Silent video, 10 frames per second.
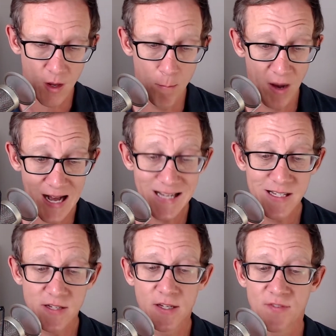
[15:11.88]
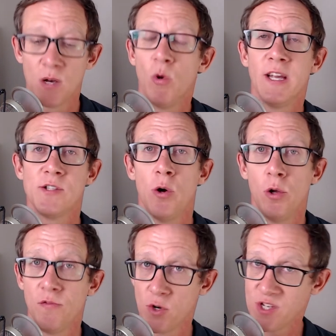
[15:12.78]
But if someone gets a
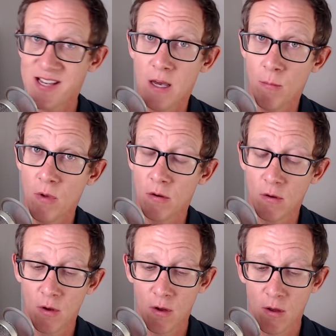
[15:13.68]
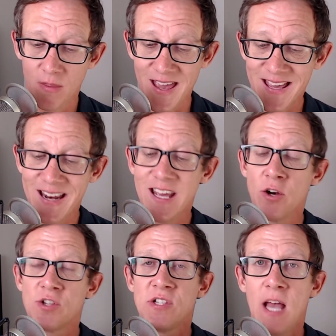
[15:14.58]
hold of your SIM, they can
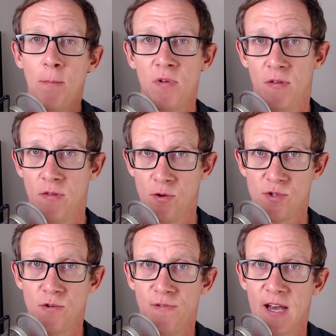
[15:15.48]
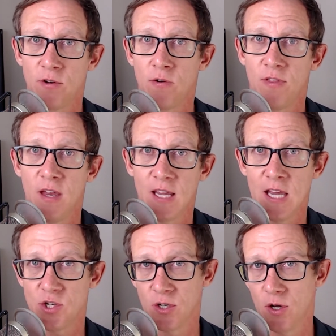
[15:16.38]
intercept those two-factor
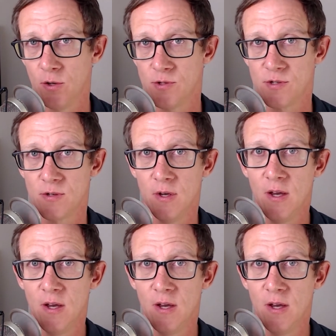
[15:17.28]
authentication codes.